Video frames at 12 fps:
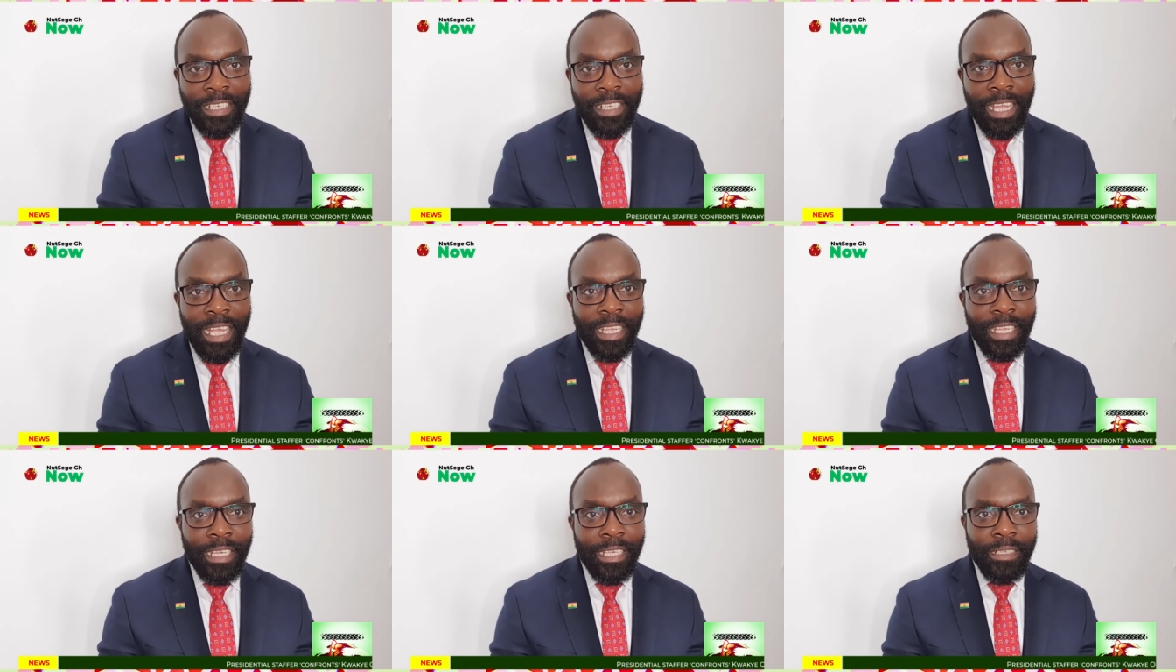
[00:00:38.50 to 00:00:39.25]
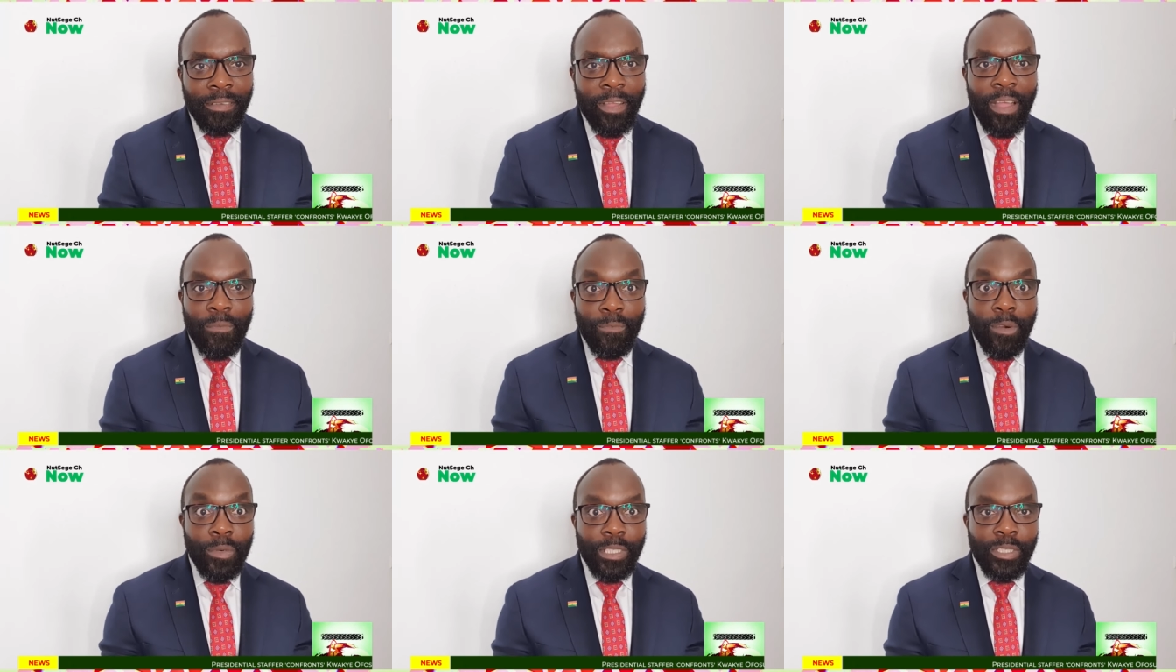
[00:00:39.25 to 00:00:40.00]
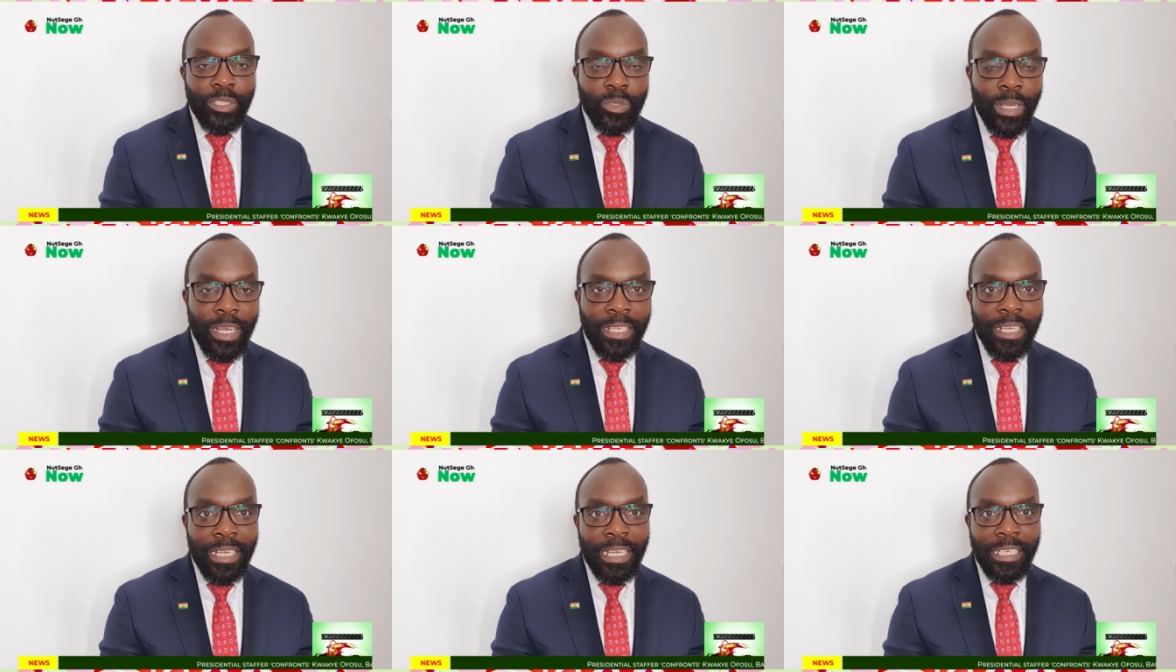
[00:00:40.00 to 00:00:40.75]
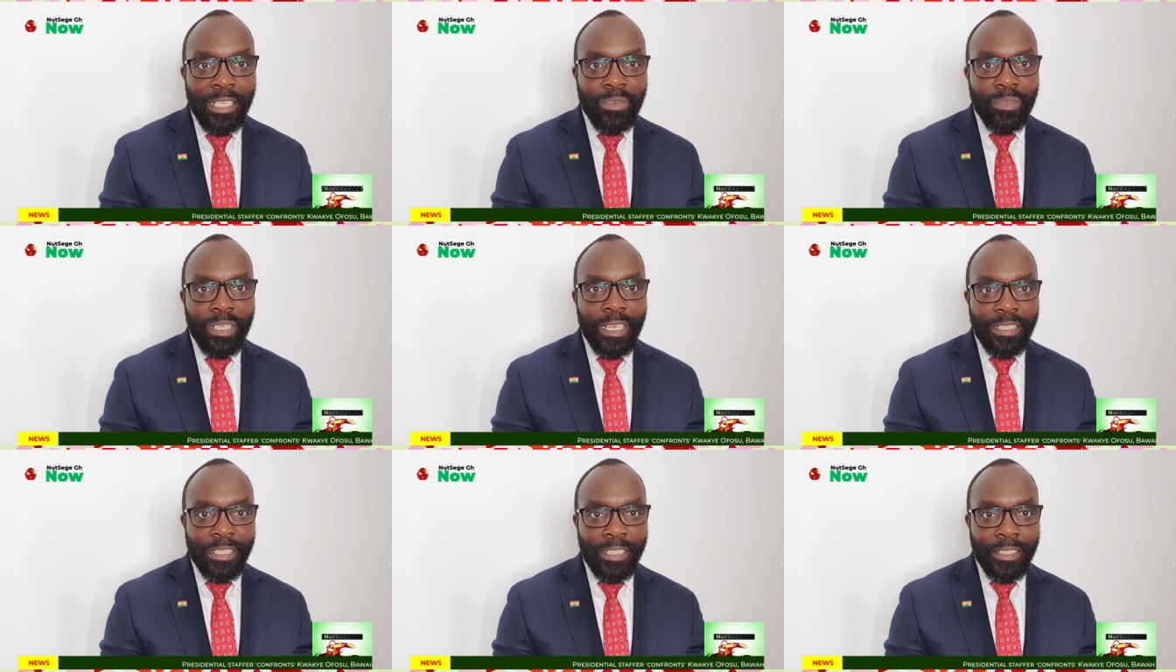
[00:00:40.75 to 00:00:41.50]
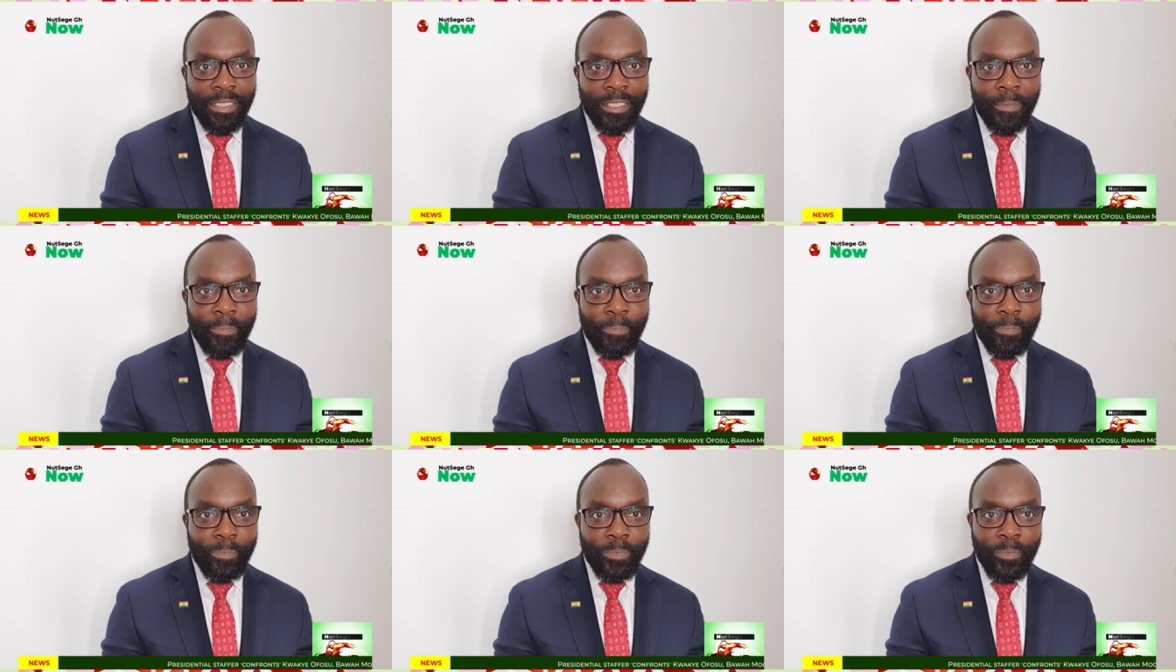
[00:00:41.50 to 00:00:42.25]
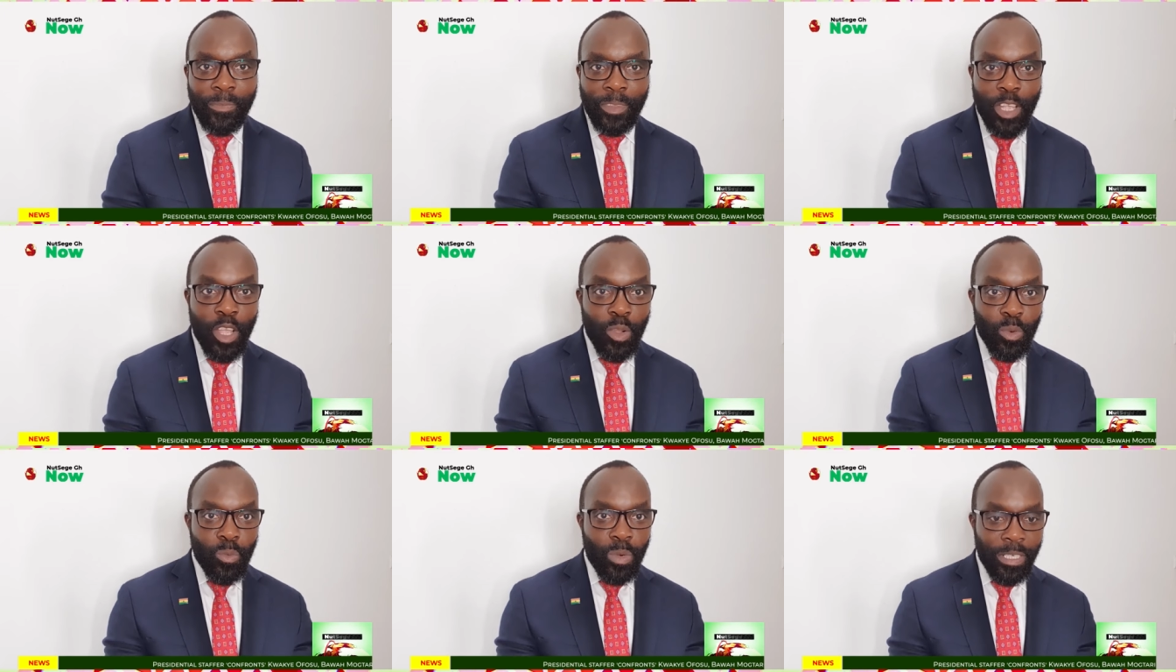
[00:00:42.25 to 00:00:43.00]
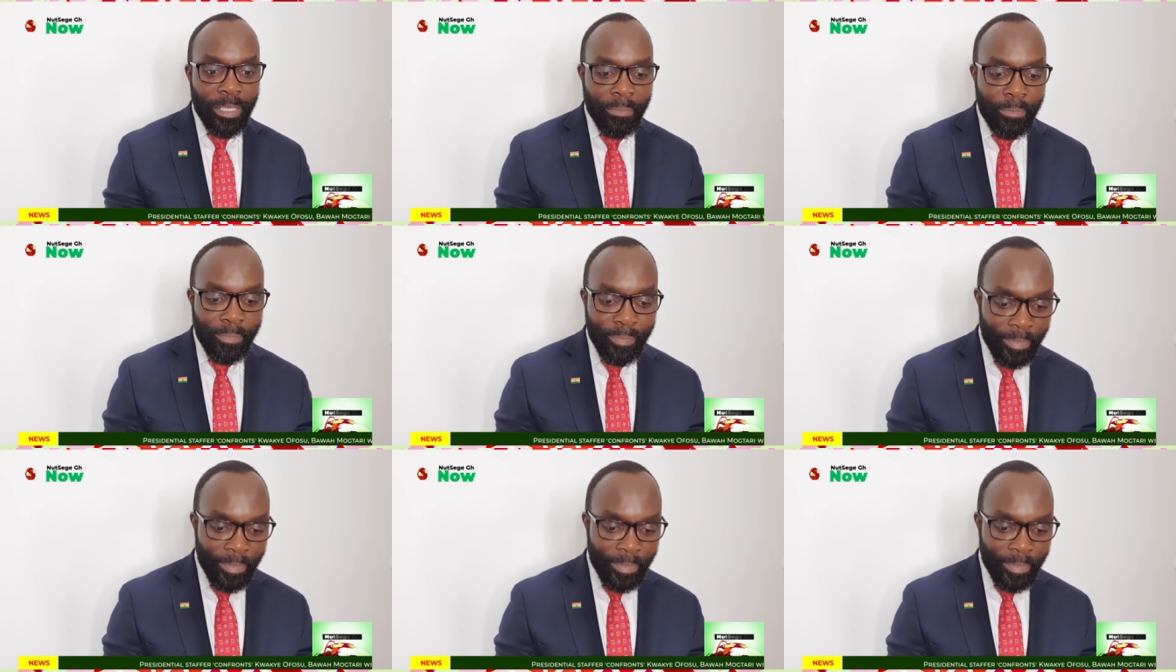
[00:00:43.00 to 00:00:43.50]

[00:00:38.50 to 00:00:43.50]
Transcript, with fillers: like it, and forward it to other Ghana loving Ghanaians. Welcome.